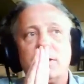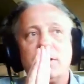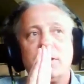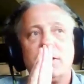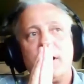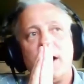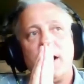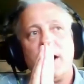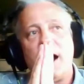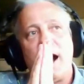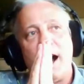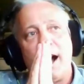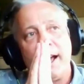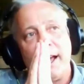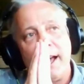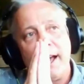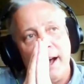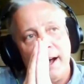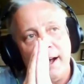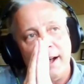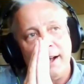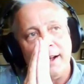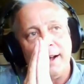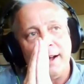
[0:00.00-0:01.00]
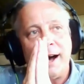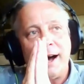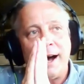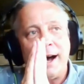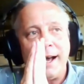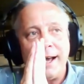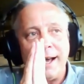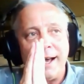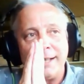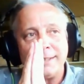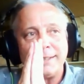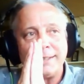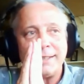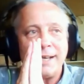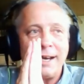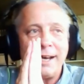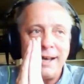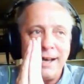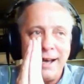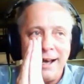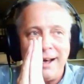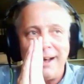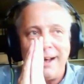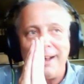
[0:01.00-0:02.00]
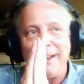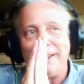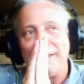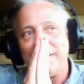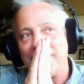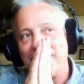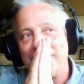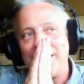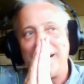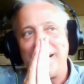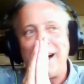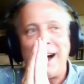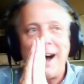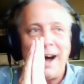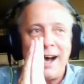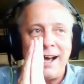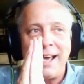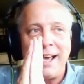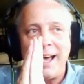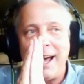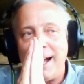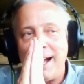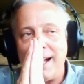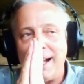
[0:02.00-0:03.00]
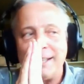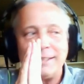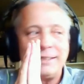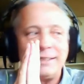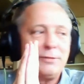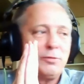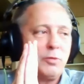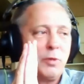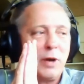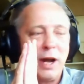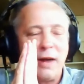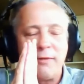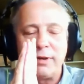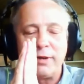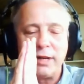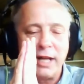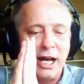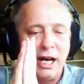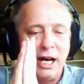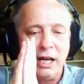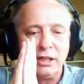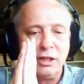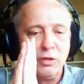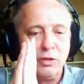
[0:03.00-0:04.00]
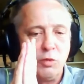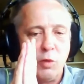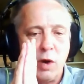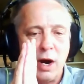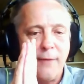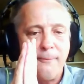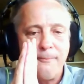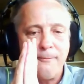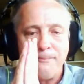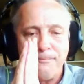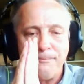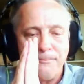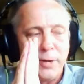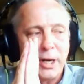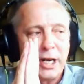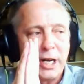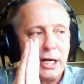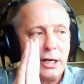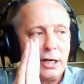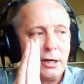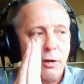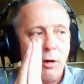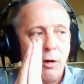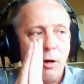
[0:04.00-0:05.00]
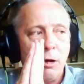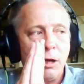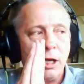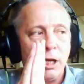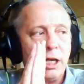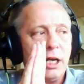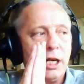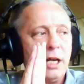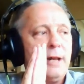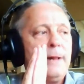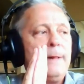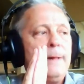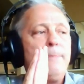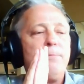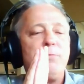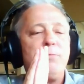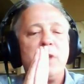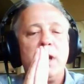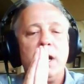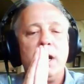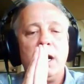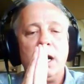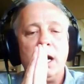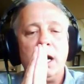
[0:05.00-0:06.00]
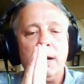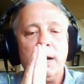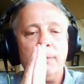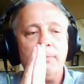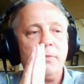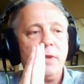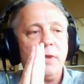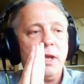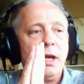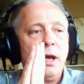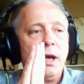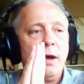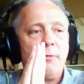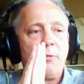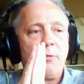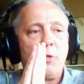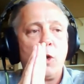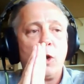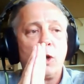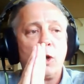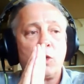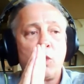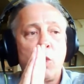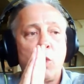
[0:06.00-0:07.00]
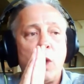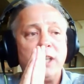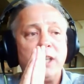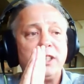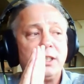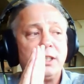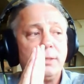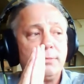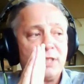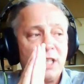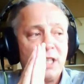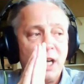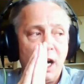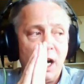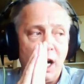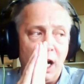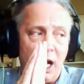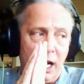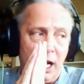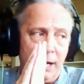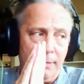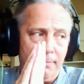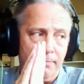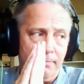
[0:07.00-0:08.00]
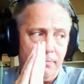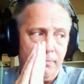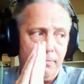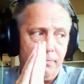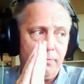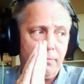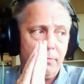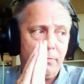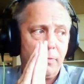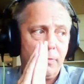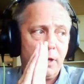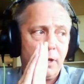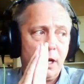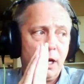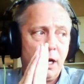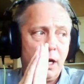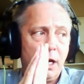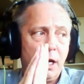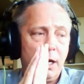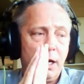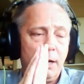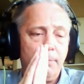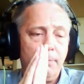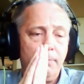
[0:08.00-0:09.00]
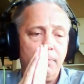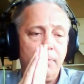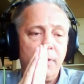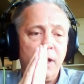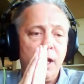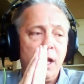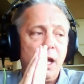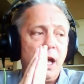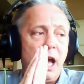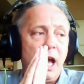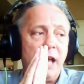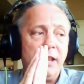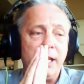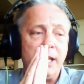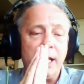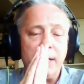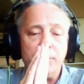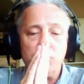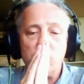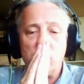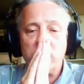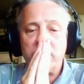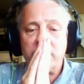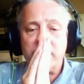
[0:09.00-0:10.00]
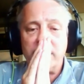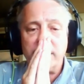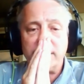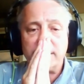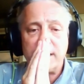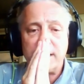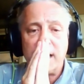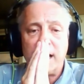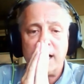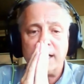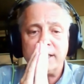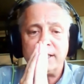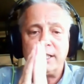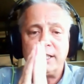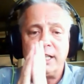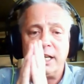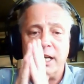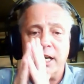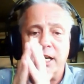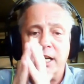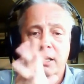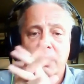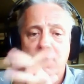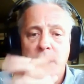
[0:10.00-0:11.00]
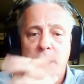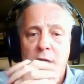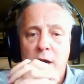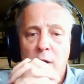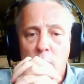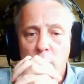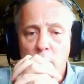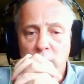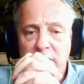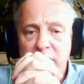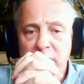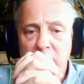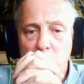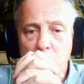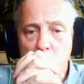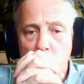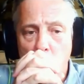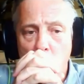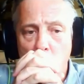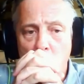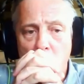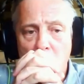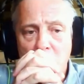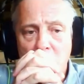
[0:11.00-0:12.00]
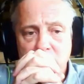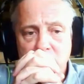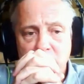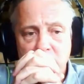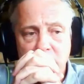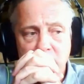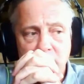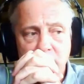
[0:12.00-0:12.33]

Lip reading: or ISIL or IS, whatever the hell you want to frickin' call it, for quite some time. And then what these guys did was they walked